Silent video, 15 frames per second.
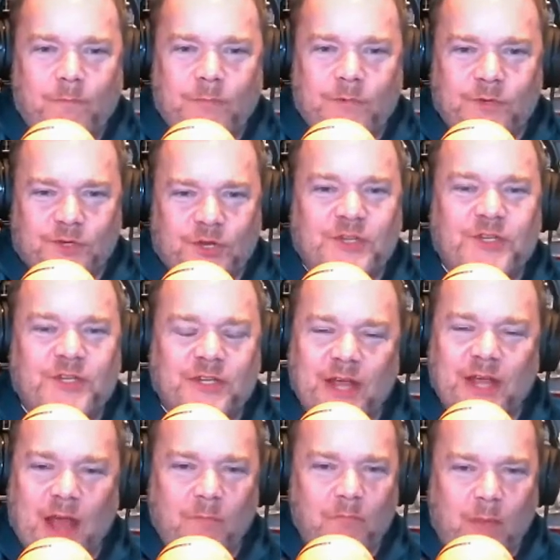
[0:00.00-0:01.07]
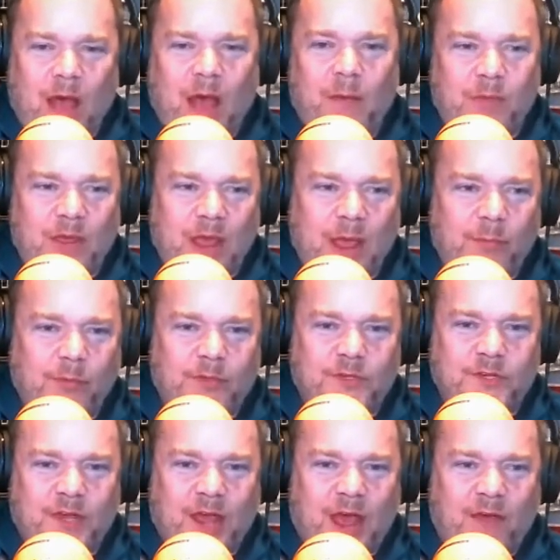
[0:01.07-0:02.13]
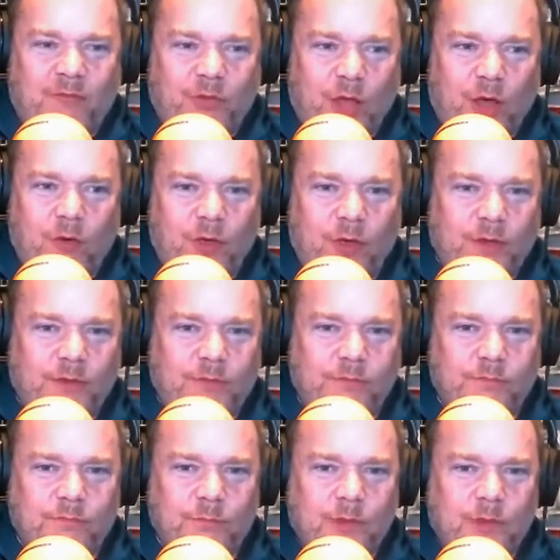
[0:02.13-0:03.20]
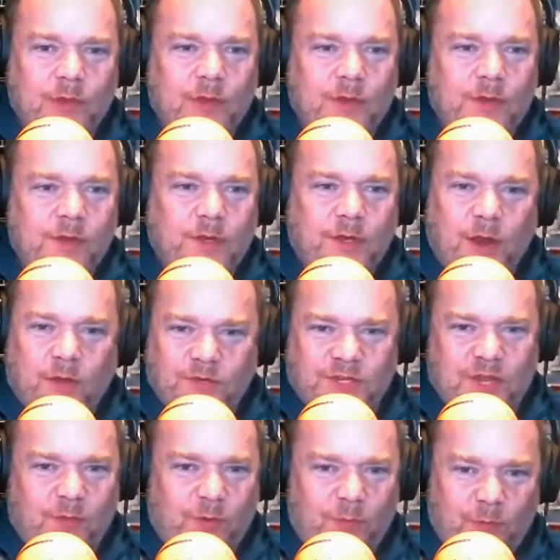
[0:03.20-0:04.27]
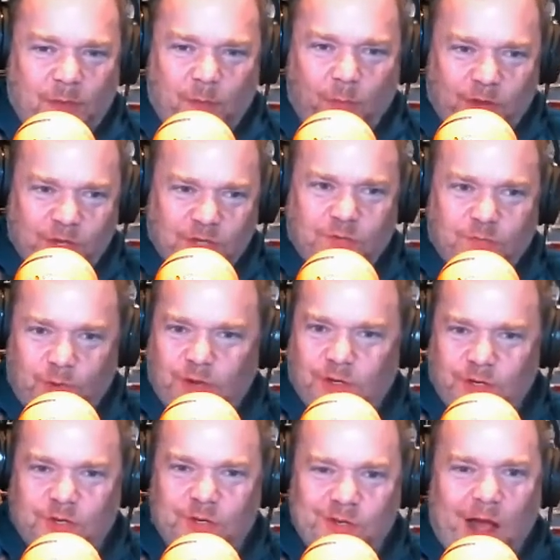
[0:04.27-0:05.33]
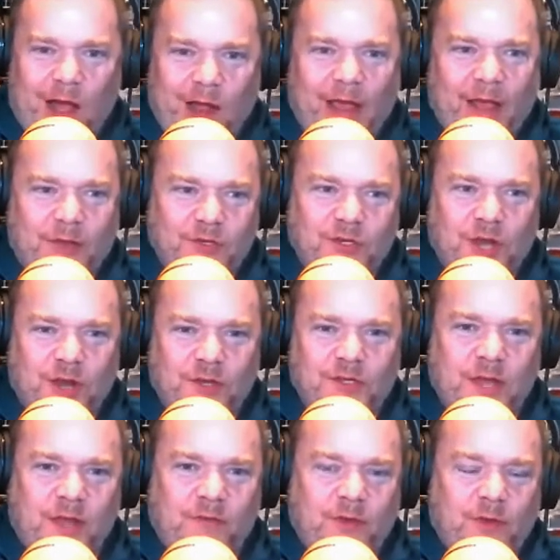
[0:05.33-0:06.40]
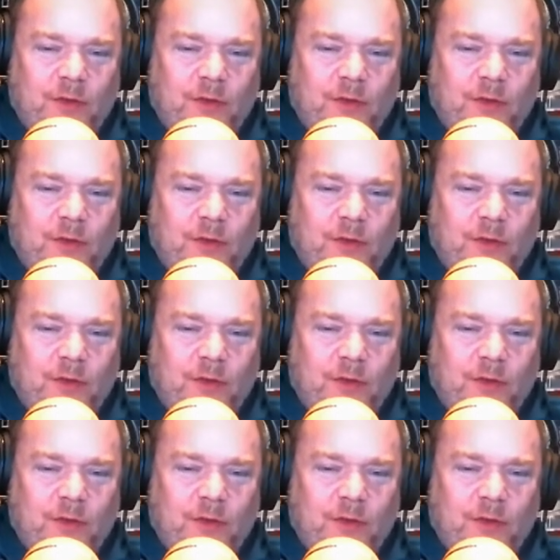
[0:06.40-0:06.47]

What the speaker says: Justice League, I might be able to have Logan, sit with me and we knock out chunks of it.